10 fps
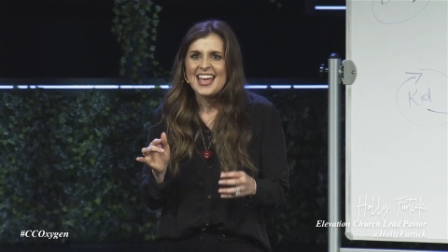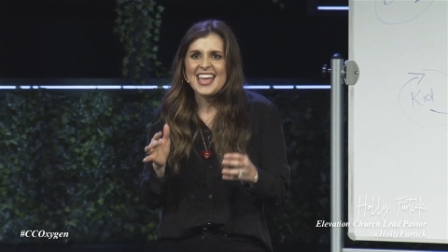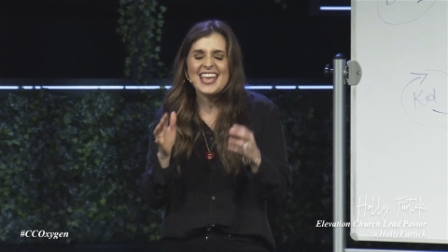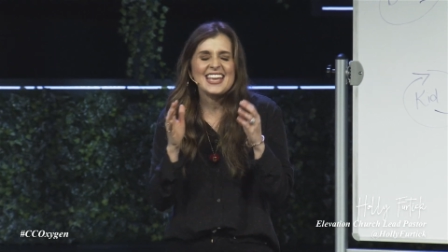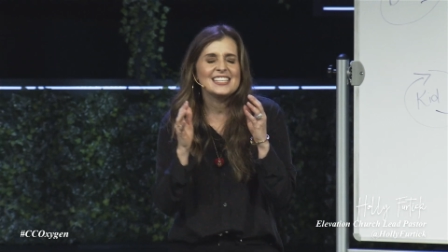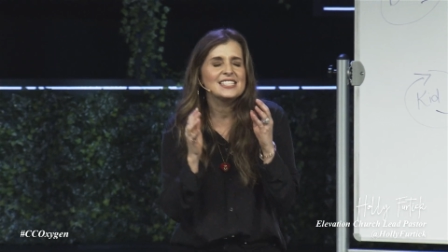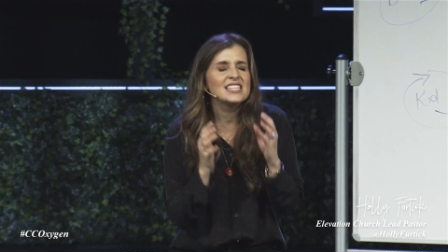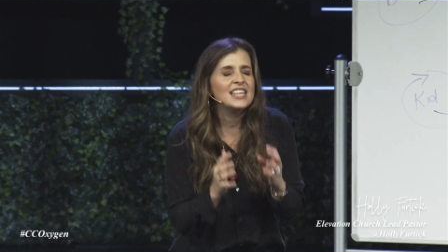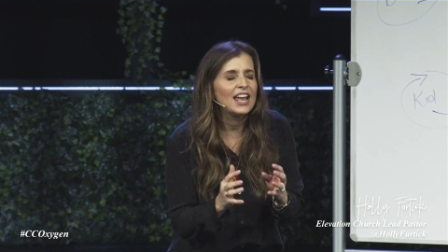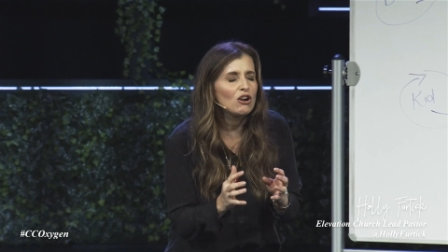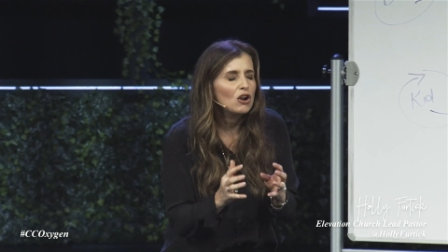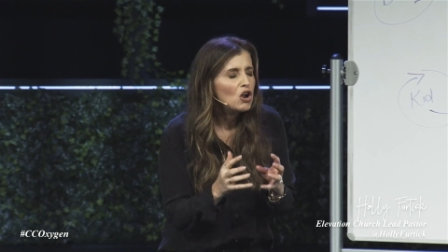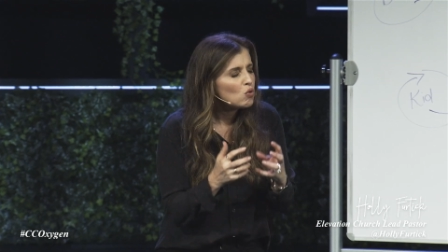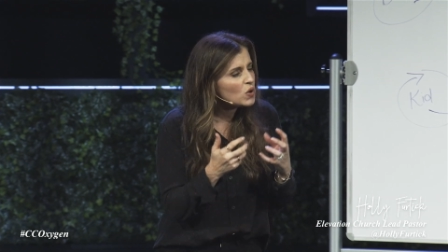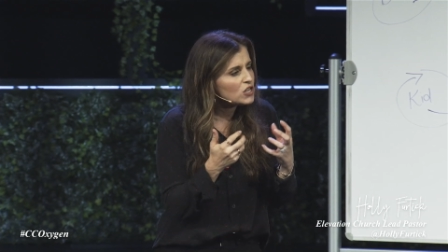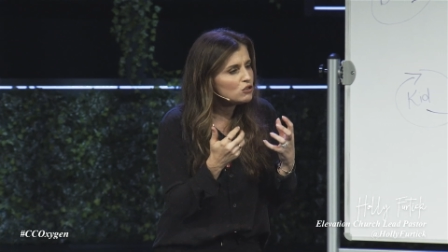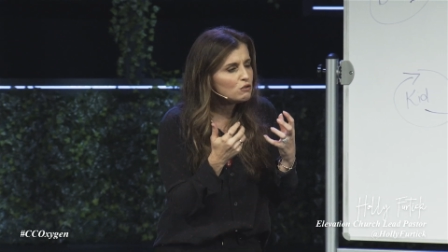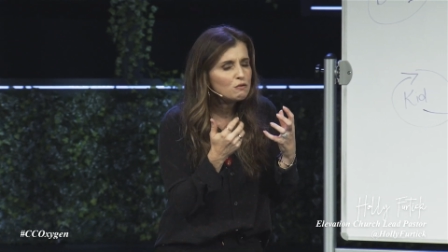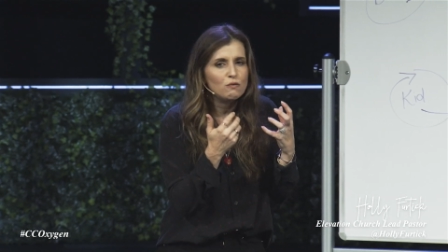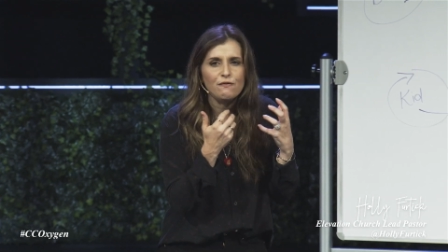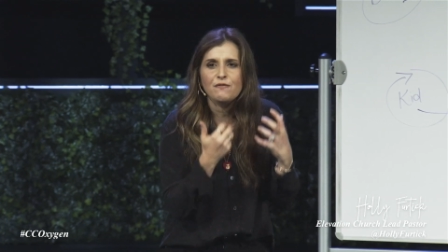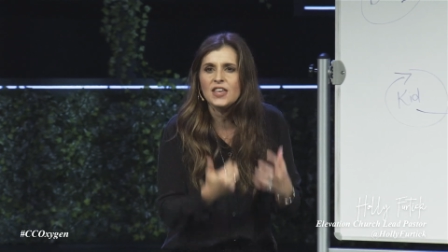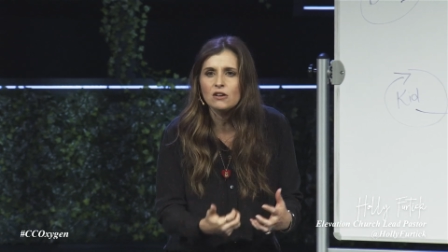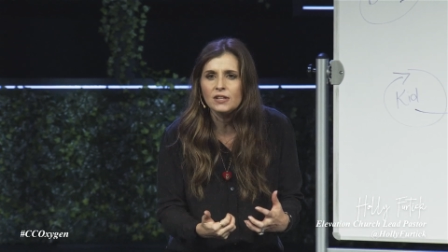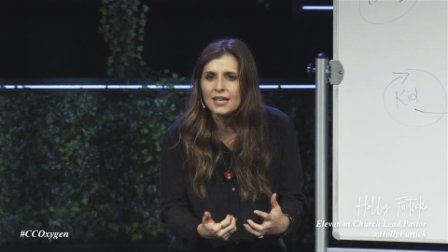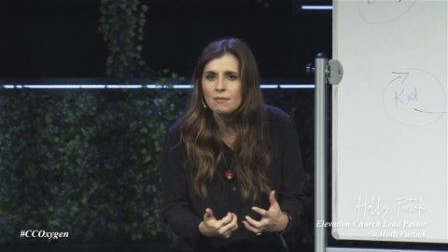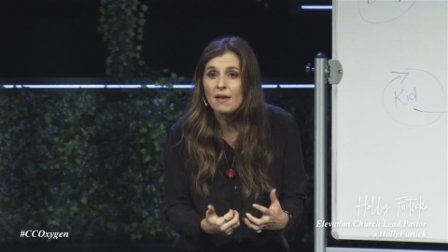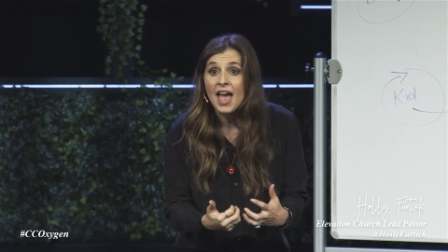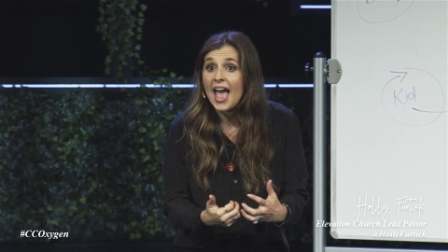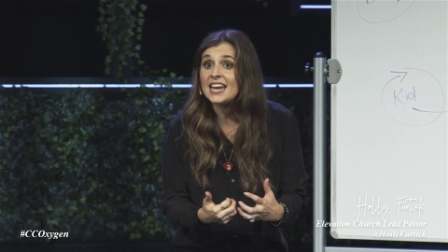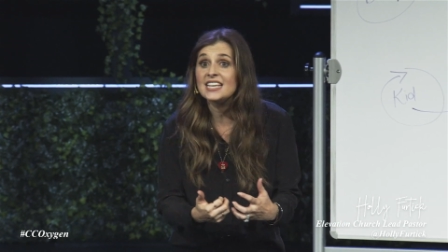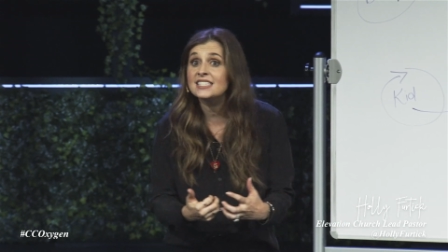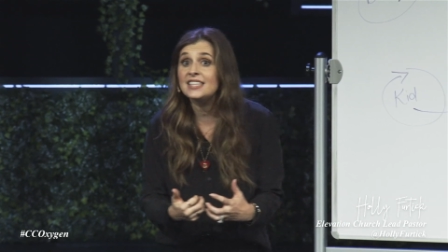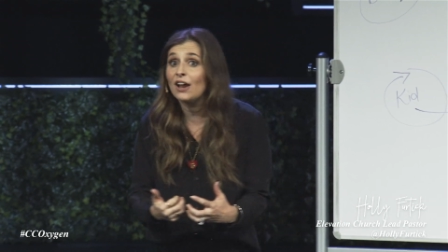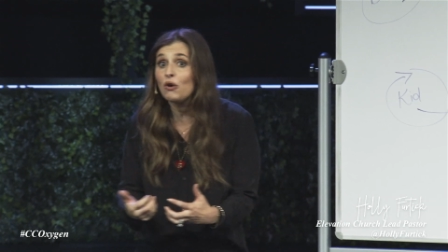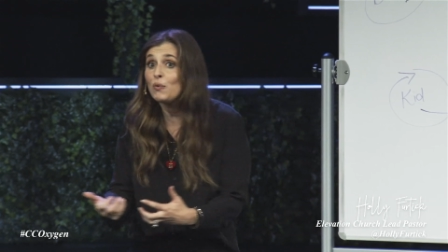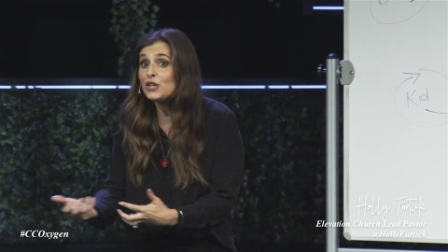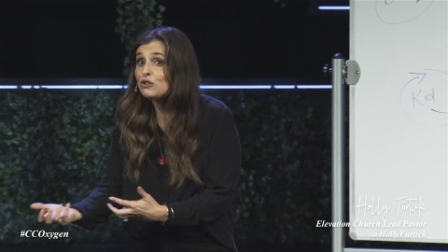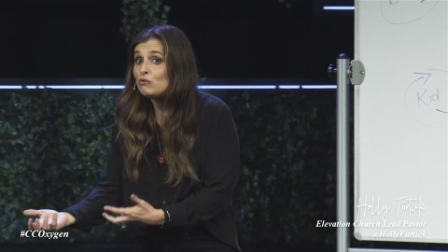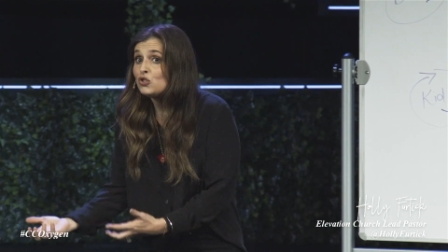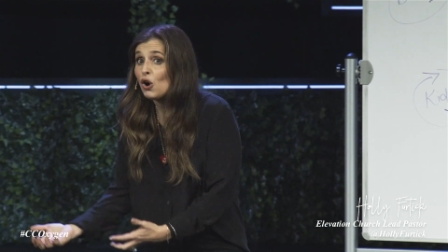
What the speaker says: He is there when you feel him, and he's there when you